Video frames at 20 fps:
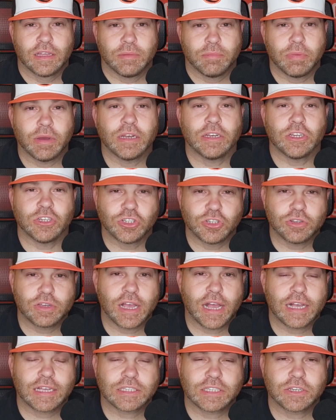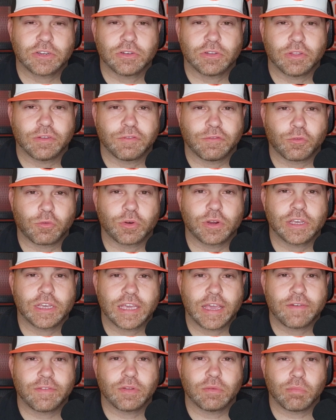But did you guys hear the free
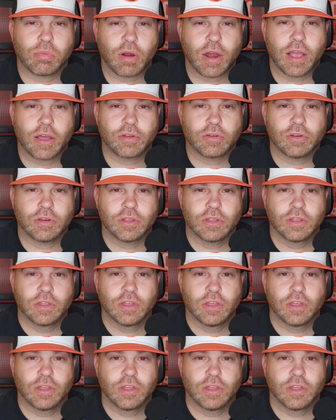Kevin Brown